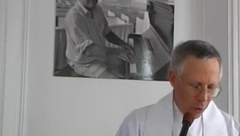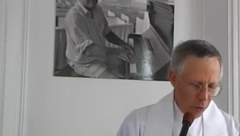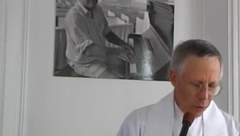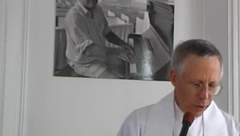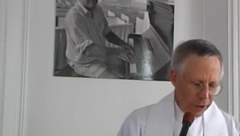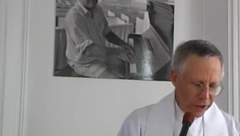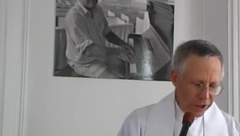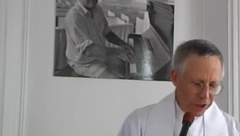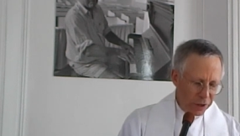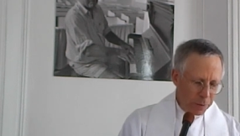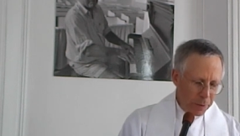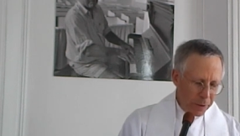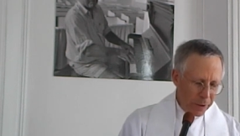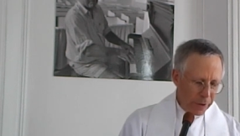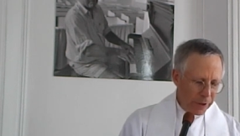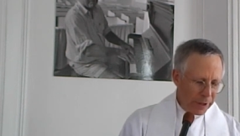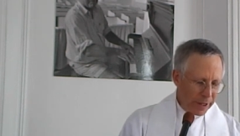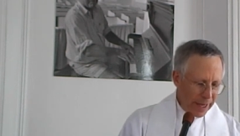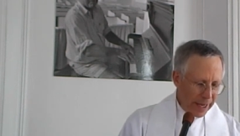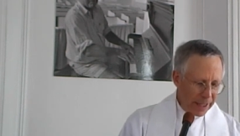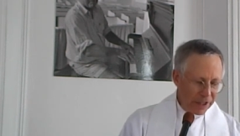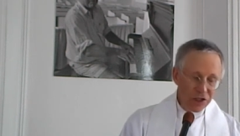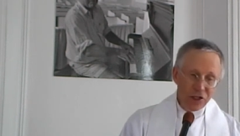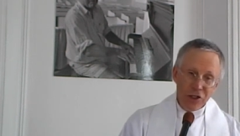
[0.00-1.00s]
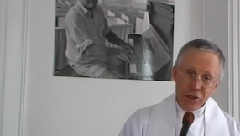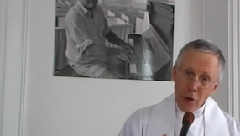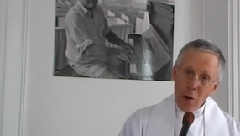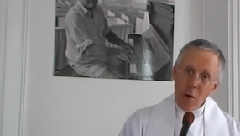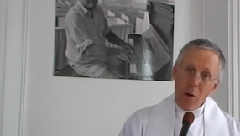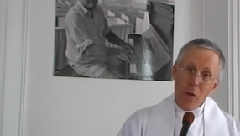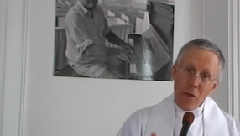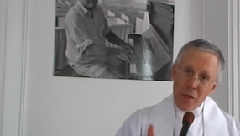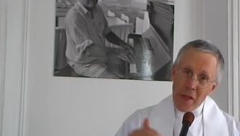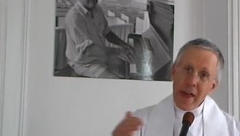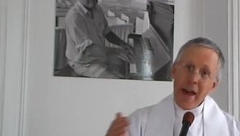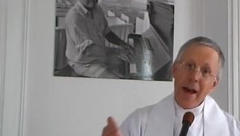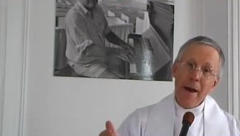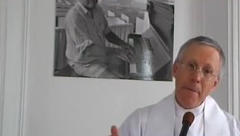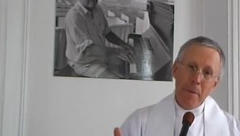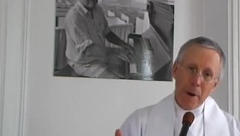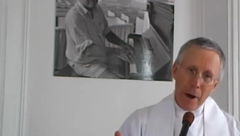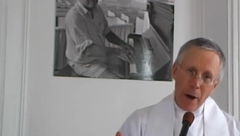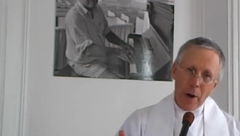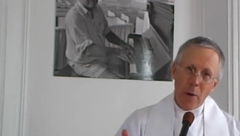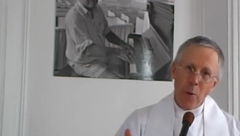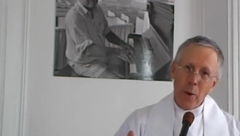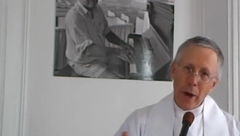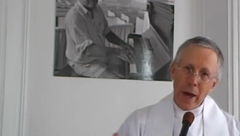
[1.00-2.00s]
Holy Spirit has shown
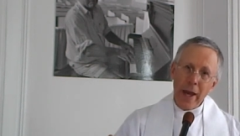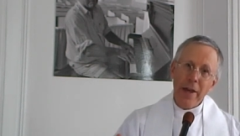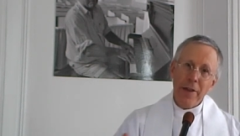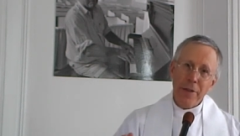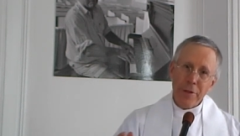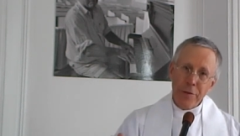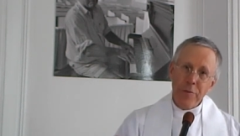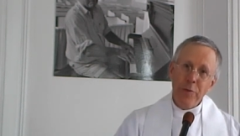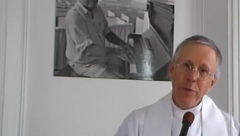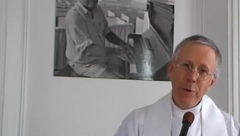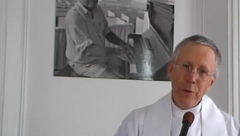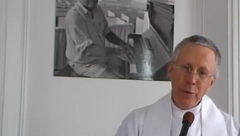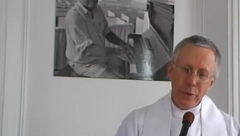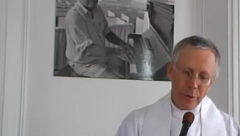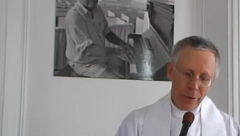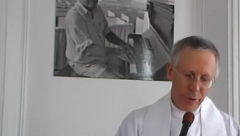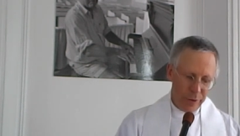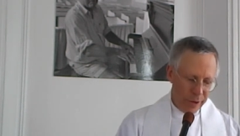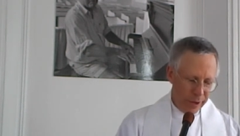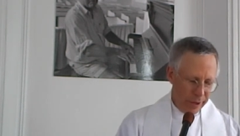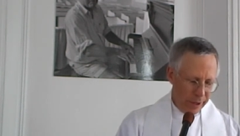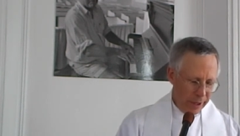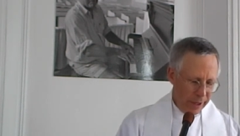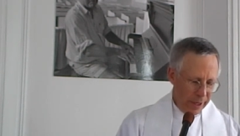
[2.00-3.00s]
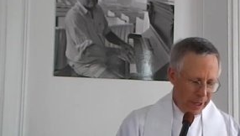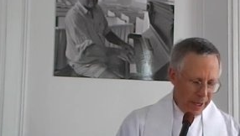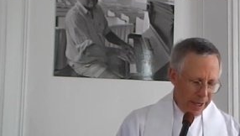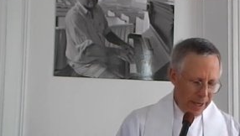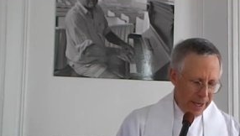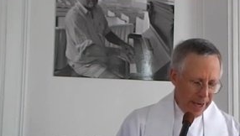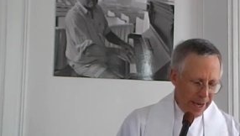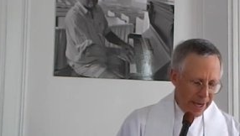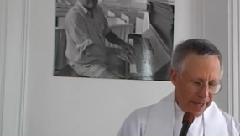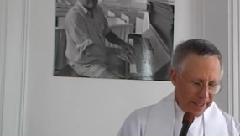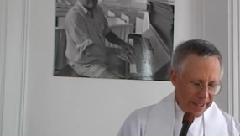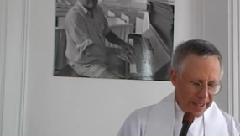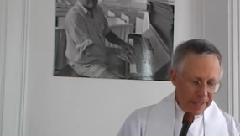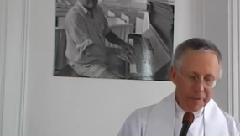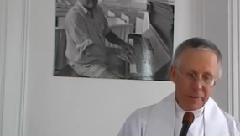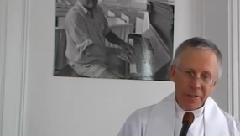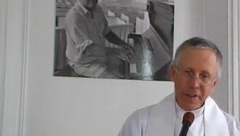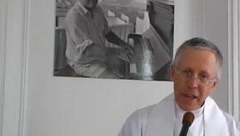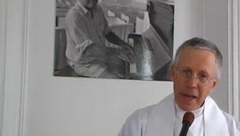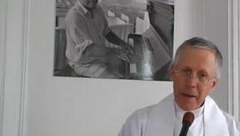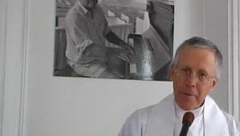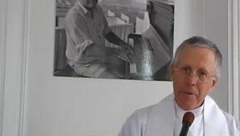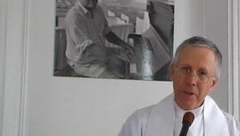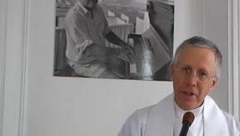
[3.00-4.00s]
them a way through and given
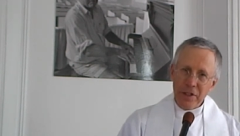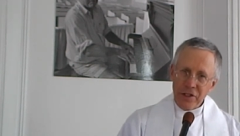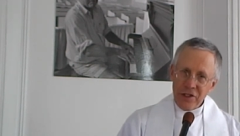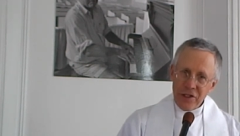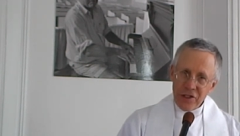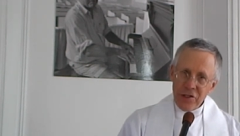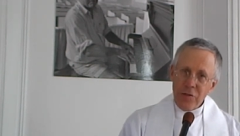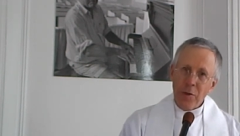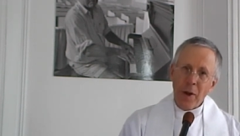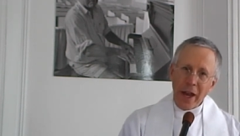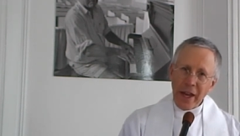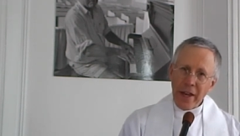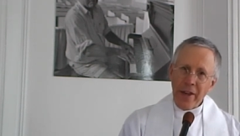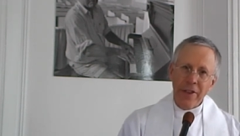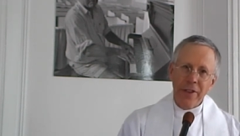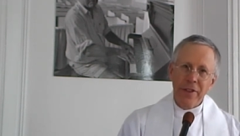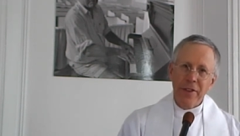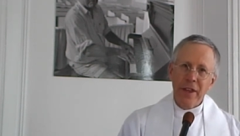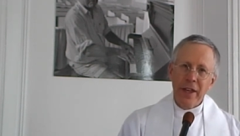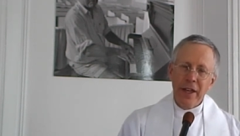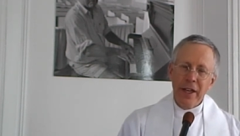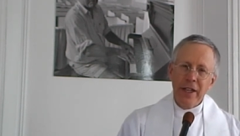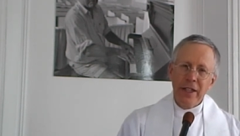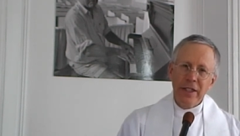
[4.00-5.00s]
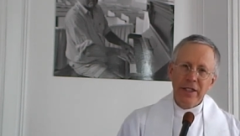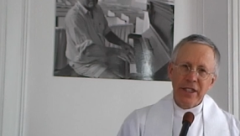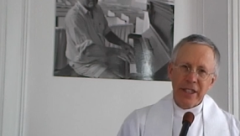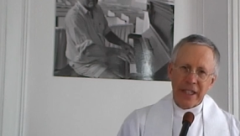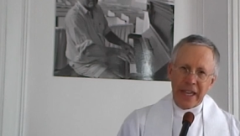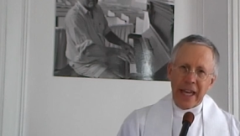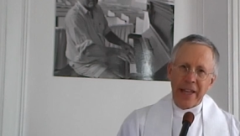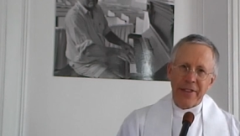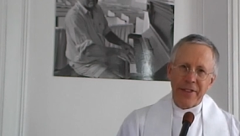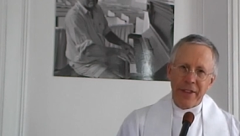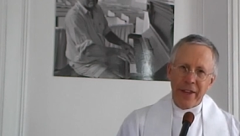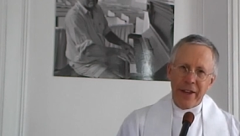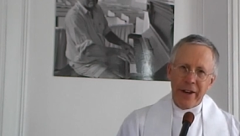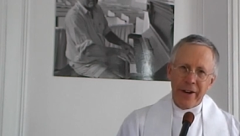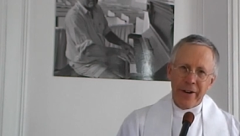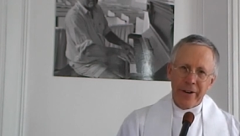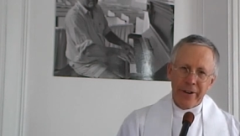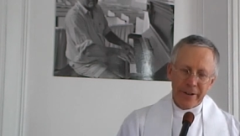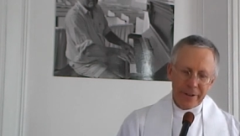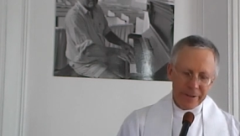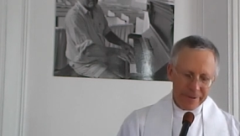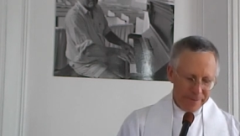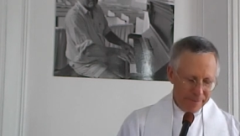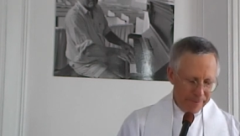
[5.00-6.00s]
them the strength to get there.
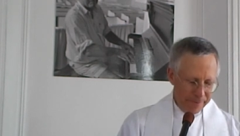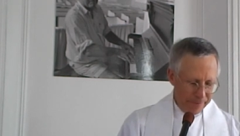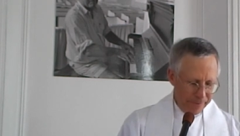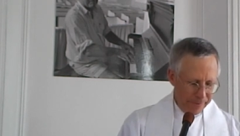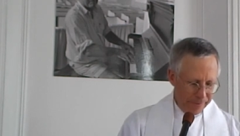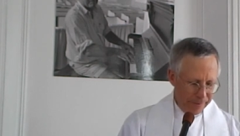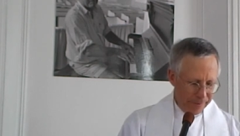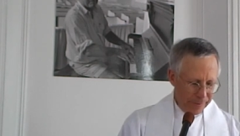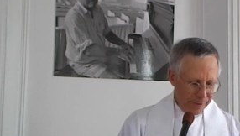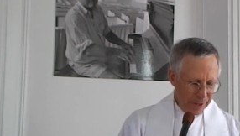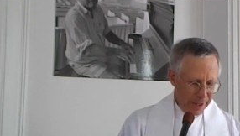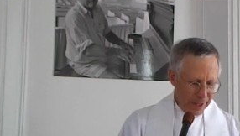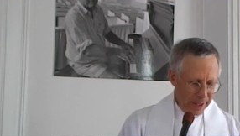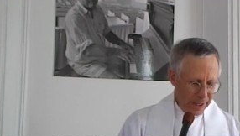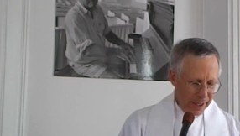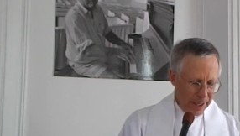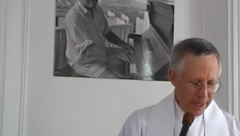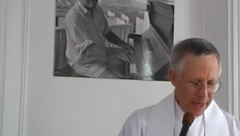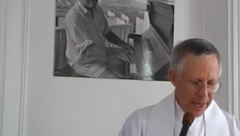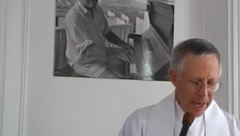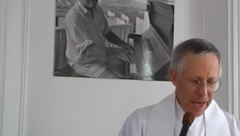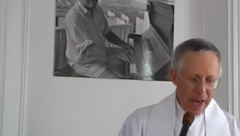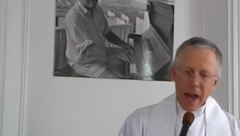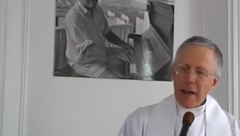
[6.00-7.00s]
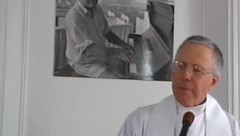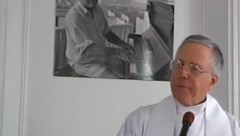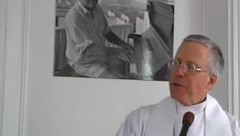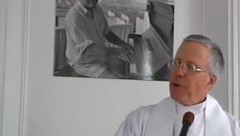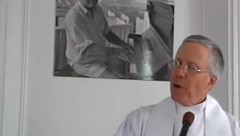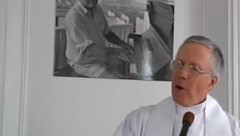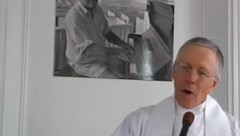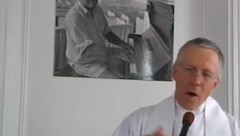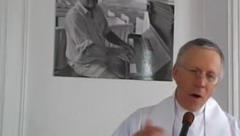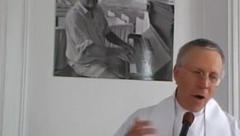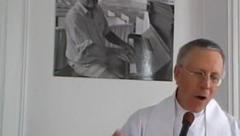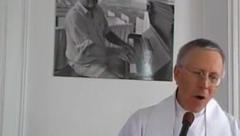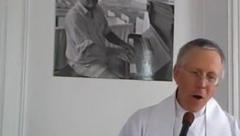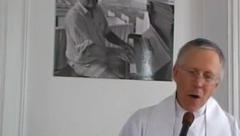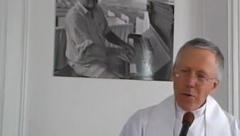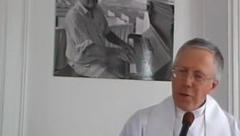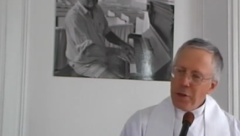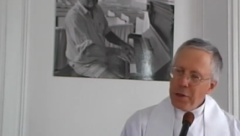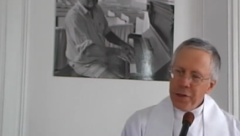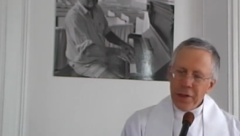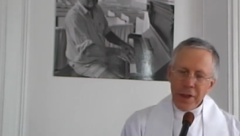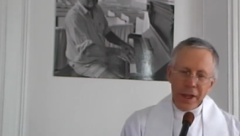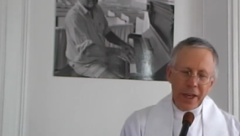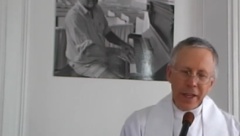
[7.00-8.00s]
After
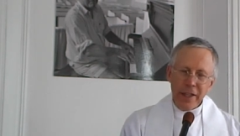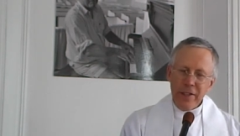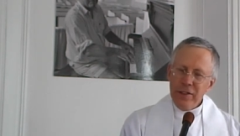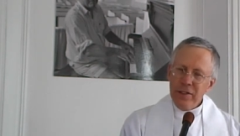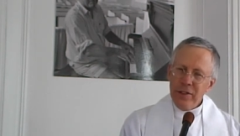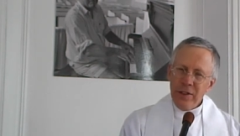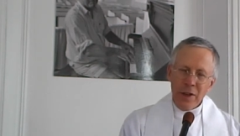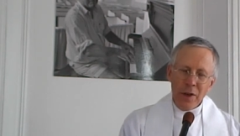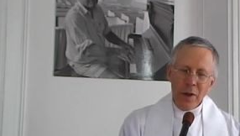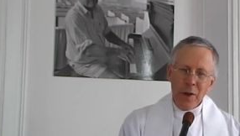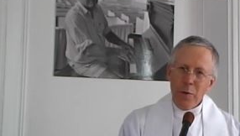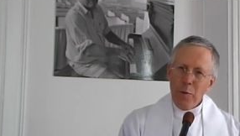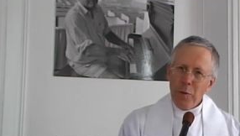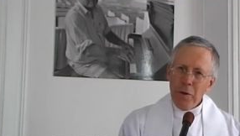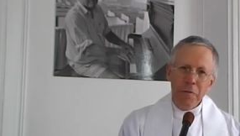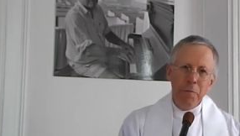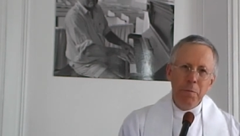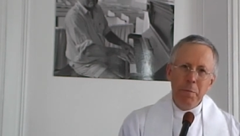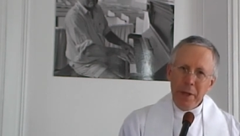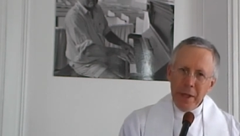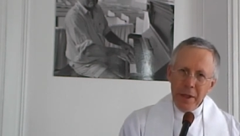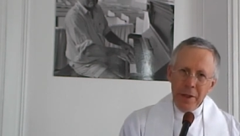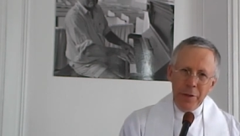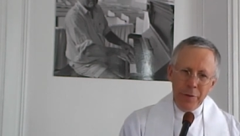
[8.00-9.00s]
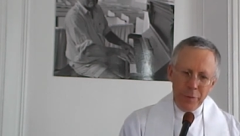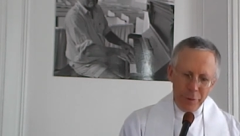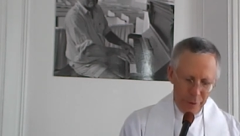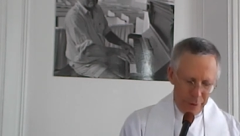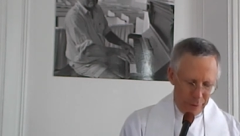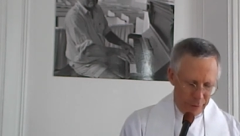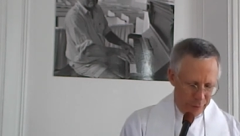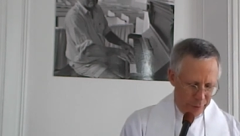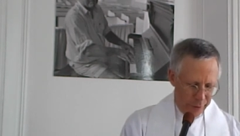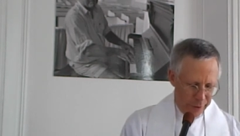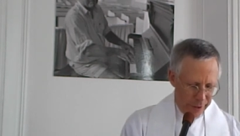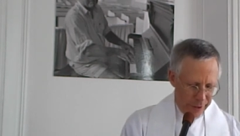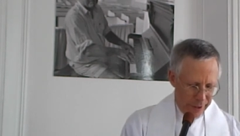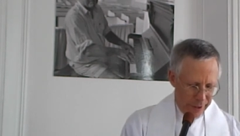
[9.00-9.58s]
all the things we've been through,